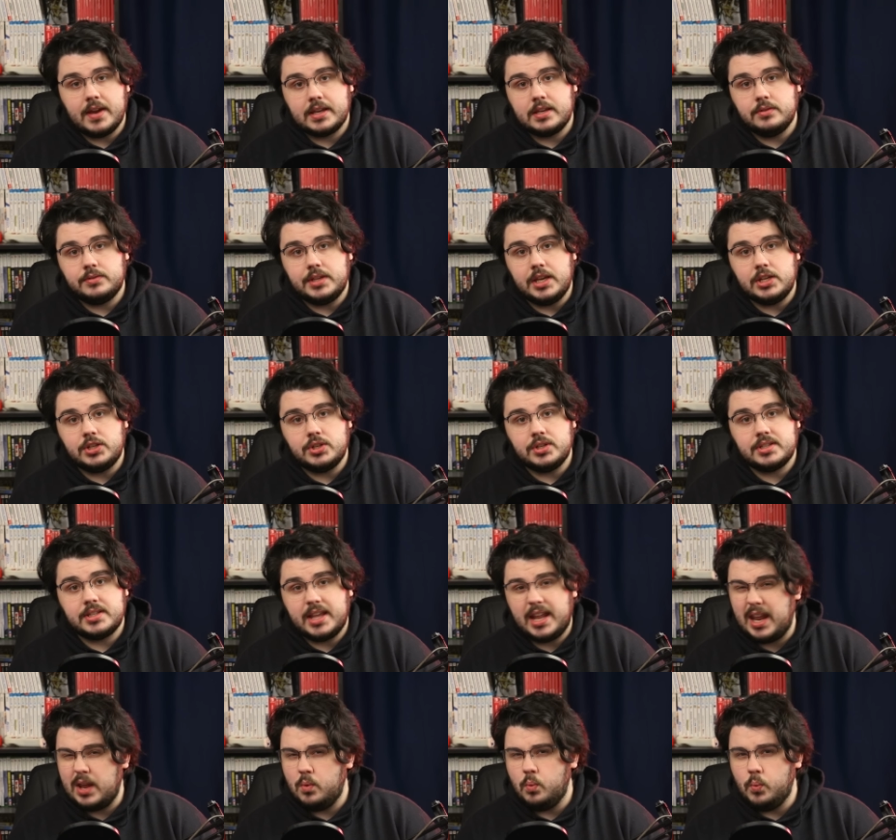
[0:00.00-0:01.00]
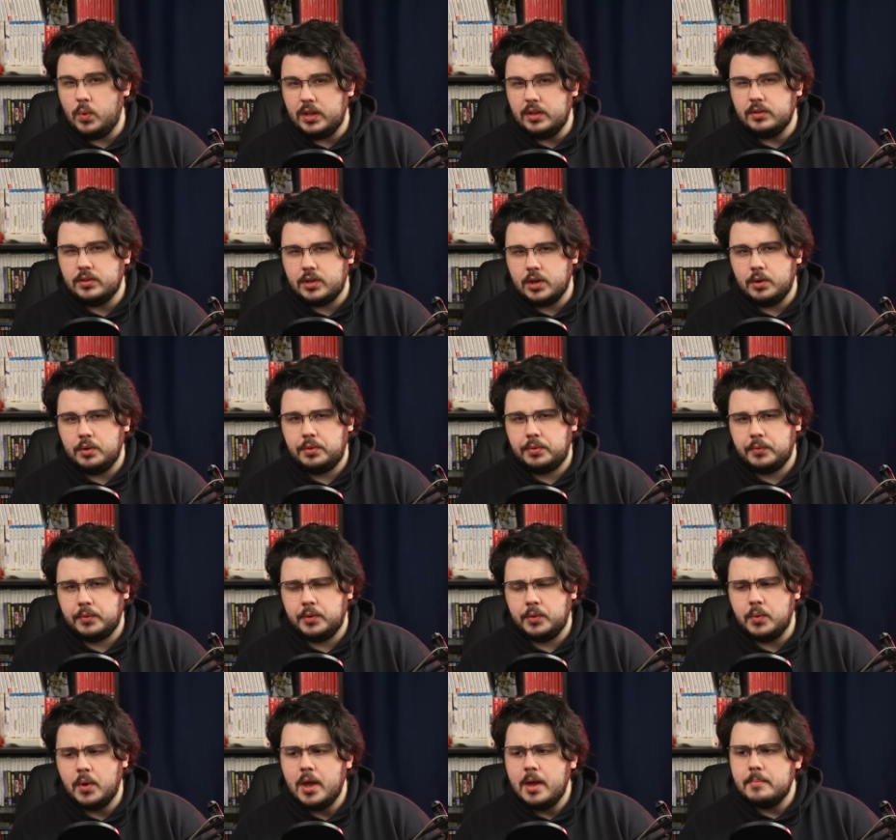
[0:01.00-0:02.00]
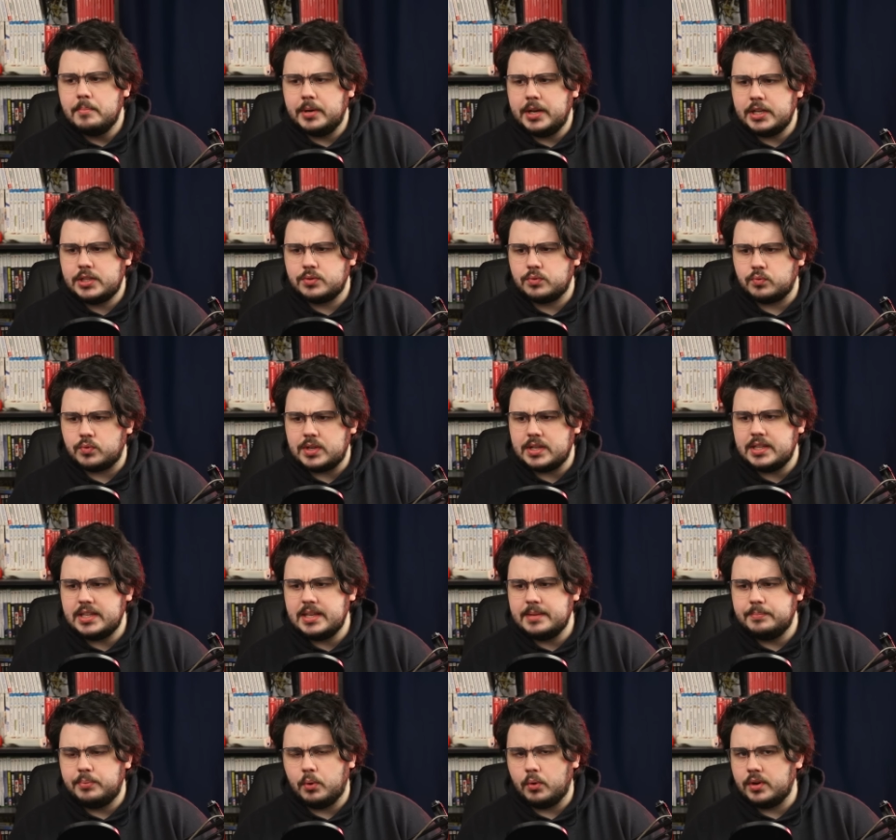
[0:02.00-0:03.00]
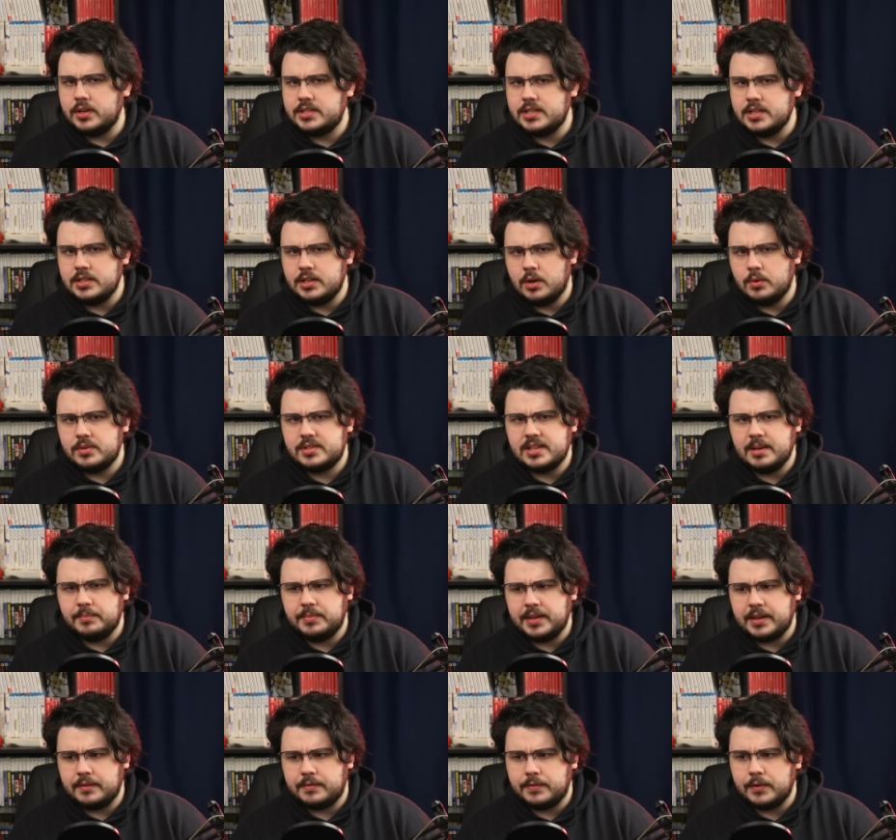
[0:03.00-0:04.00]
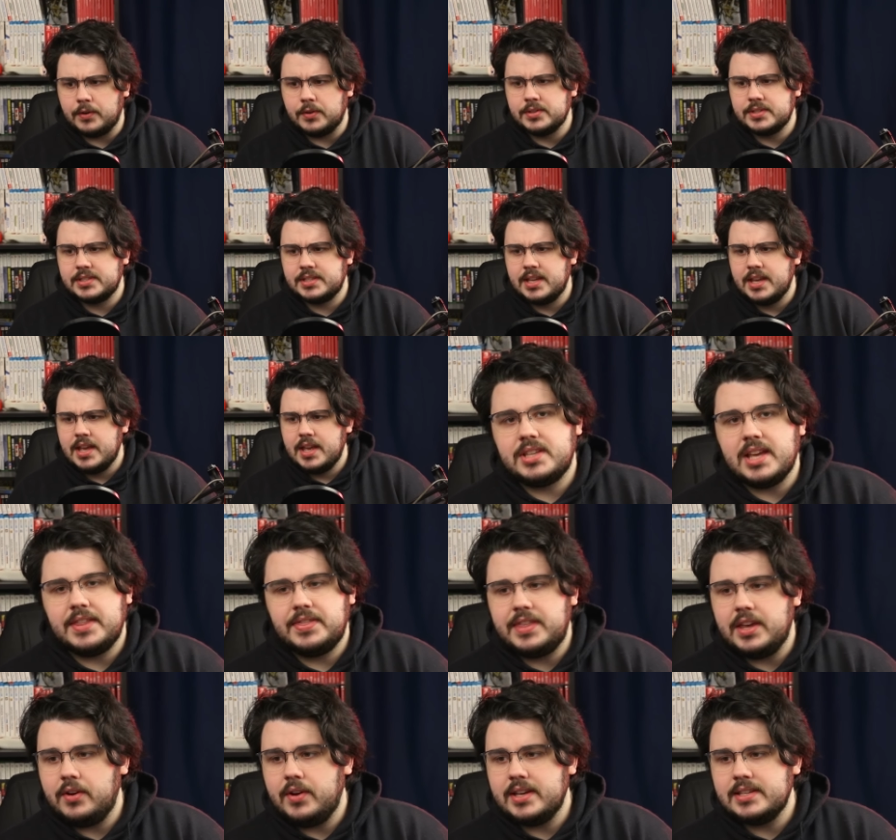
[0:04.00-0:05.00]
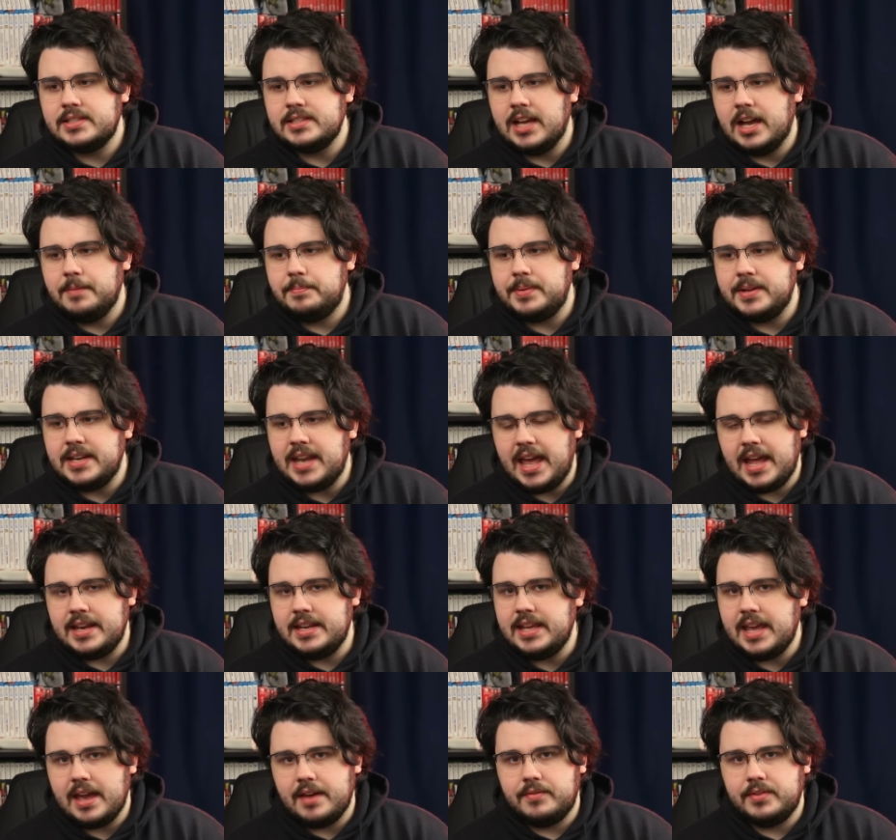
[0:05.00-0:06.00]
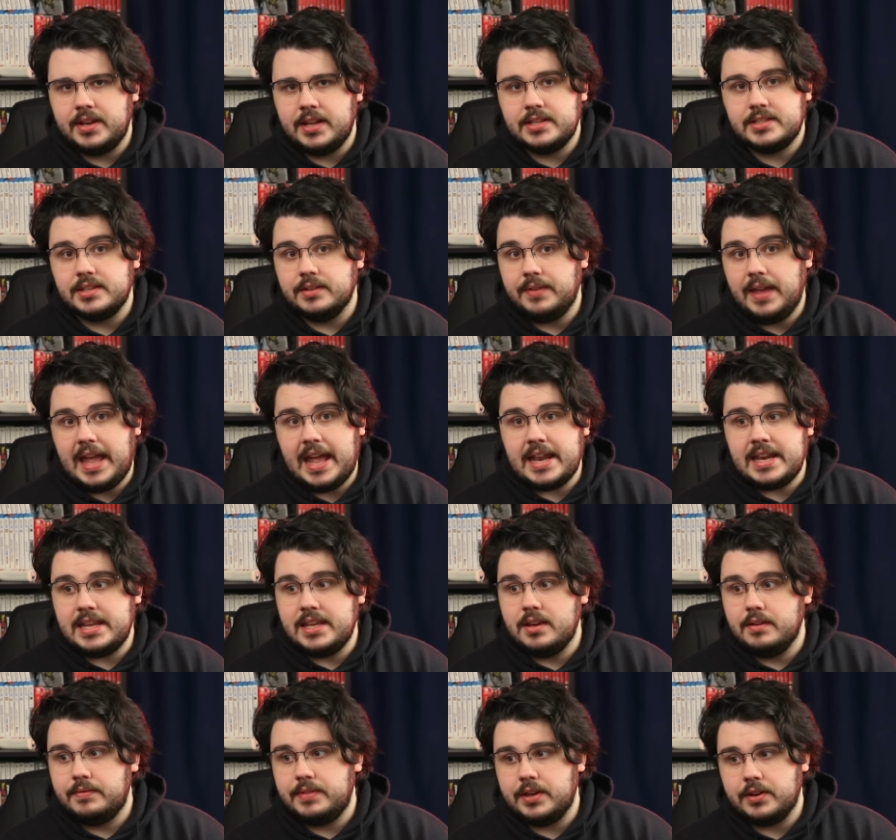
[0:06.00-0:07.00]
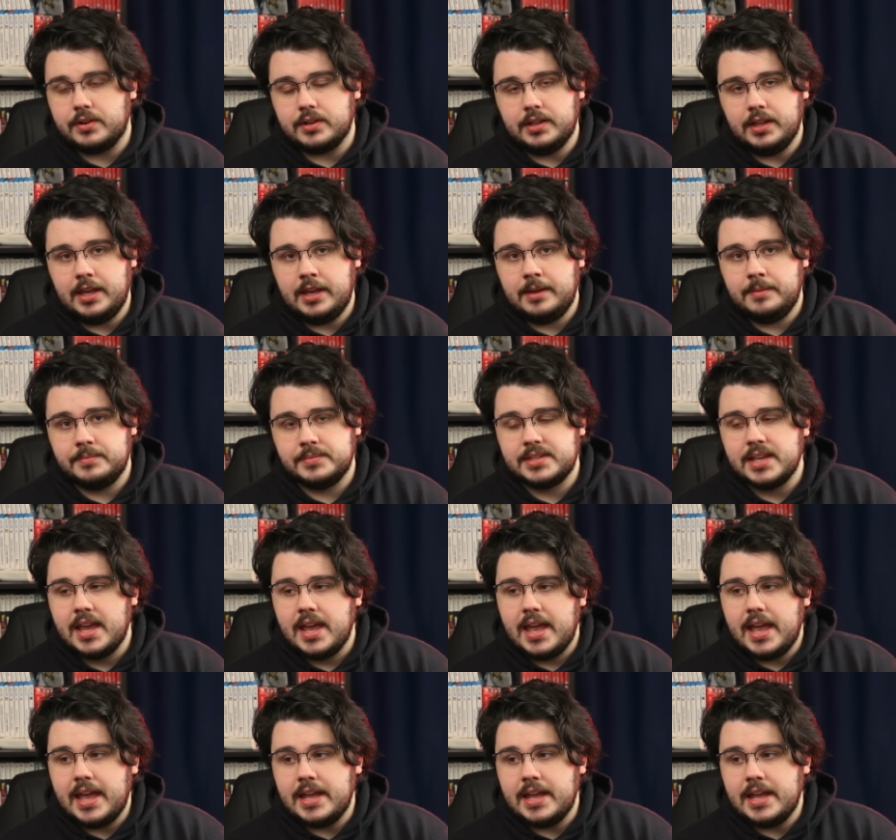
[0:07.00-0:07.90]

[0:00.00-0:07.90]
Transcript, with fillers: of accusations that I will go through, but it's really important to note something first, which is that there has not been any evidence of any of their claims,